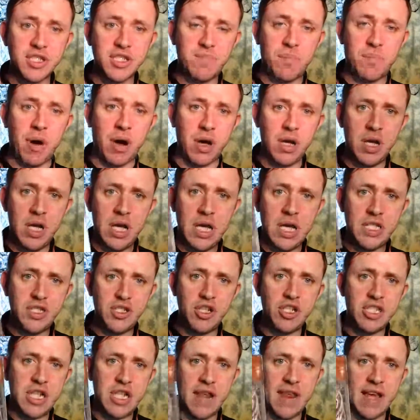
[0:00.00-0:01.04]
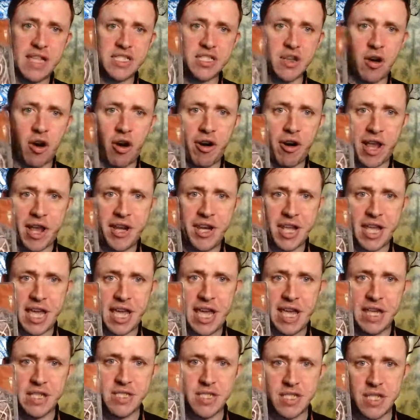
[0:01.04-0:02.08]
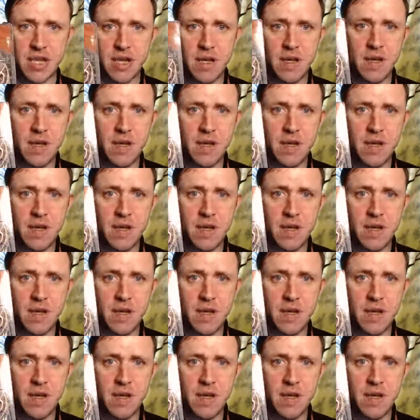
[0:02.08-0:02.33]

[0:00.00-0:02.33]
but usually this card indicates